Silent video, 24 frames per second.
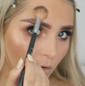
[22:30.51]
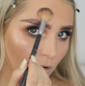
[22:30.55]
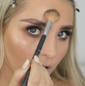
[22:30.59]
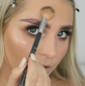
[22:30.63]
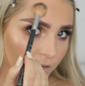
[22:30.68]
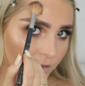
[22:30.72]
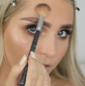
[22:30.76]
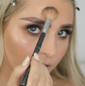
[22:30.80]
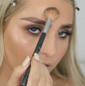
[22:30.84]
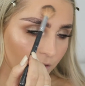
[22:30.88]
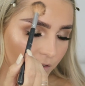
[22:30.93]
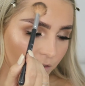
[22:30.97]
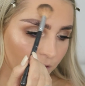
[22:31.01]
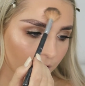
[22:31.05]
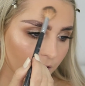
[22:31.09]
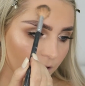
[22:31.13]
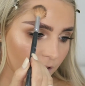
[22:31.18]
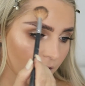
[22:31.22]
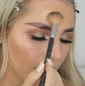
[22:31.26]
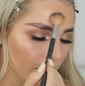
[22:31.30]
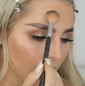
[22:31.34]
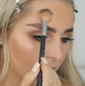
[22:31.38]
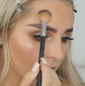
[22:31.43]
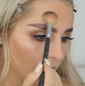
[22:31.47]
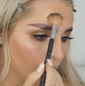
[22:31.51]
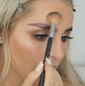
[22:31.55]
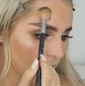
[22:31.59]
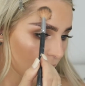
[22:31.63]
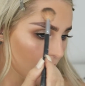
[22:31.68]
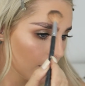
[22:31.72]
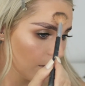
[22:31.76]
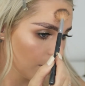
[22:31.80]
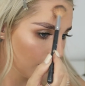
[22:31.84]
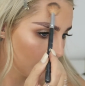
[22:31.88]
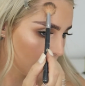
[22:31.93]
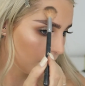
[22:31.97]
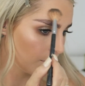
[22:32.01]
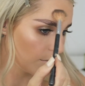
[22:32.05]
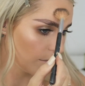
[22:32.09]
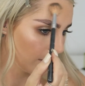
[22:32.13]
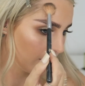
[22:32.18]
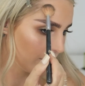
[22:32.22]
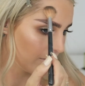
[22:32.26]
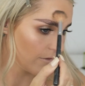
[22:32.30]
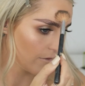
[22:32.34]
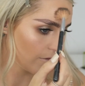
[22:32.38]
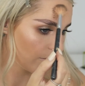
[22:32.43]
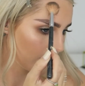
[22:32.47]
want on
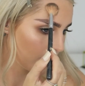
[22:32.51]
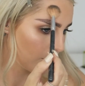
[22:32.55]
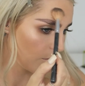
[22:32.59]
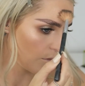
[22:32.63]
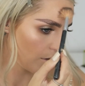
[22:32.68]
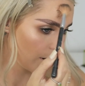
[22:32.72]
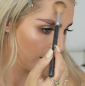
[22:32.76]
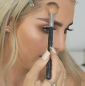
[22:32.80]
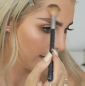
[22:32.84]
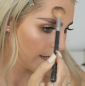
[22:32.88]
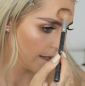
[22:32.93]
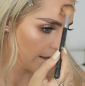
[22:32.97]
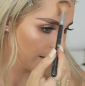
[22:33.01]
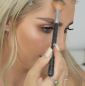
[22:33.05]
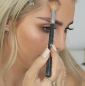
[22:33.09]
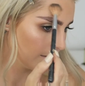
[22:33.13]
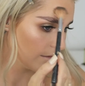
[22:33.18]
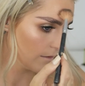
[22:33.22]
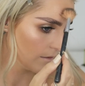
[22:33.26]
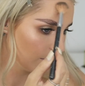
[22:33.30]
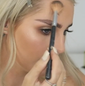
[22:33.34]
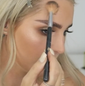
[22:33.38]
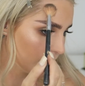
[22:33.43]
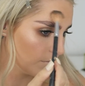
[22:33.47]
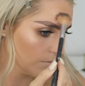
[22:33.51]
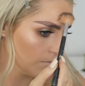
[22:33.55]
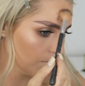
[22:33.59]
my forehead.